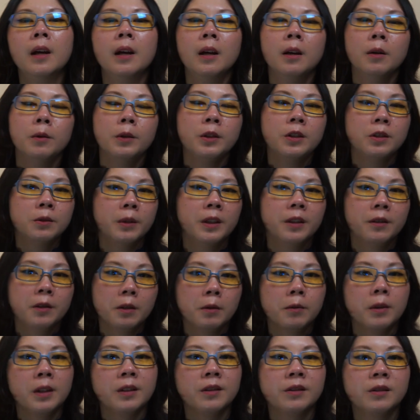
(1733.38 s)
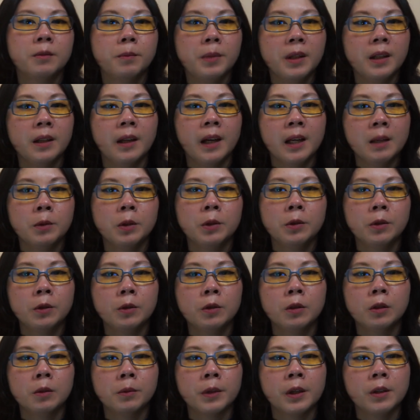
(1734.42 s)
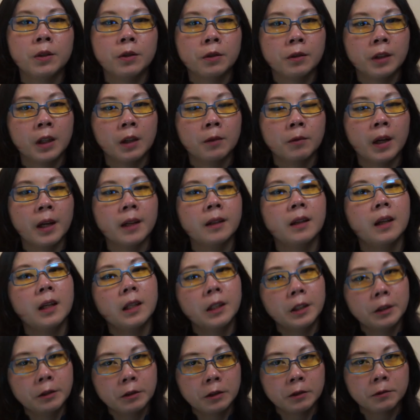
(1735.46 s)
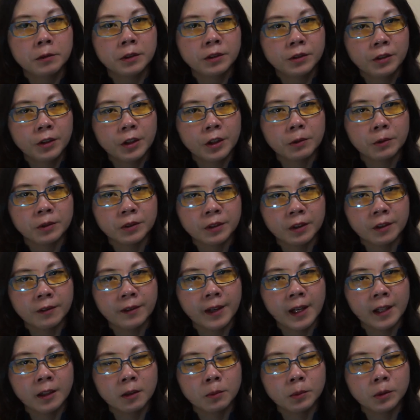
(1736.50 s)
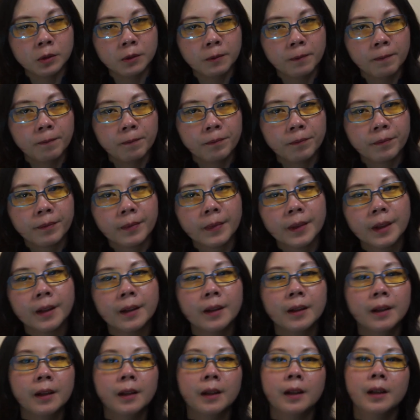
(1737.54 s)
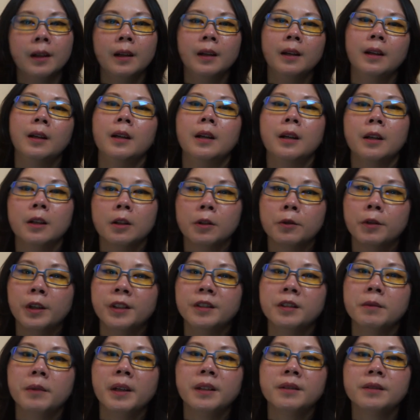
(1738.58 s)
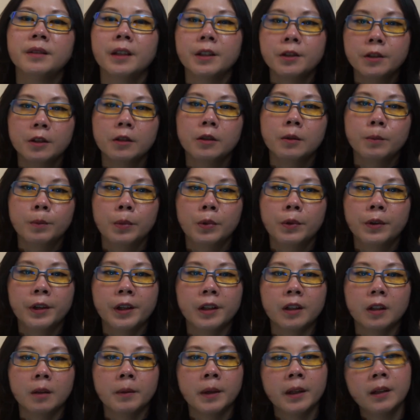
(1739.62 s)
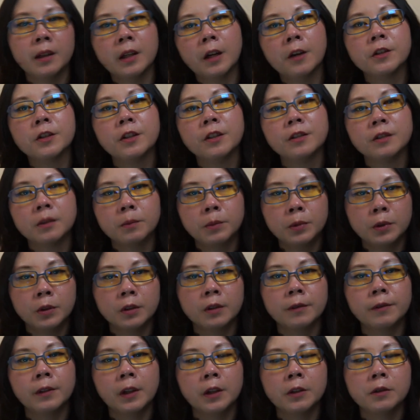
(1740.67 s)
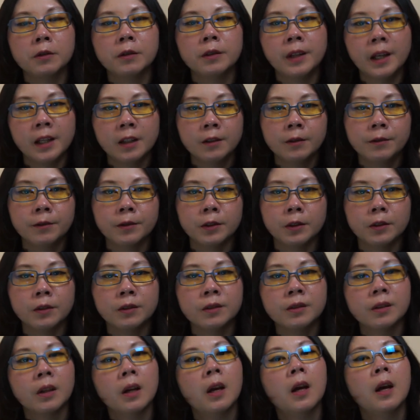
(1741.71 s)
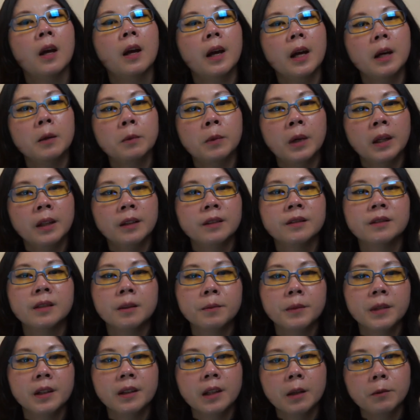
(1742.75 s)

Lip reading: which is one of the reasons being able to incorporate durian rind into her research was so valuable. Kriza makes such a good point about encouraging support of local and native foods, and while it's something that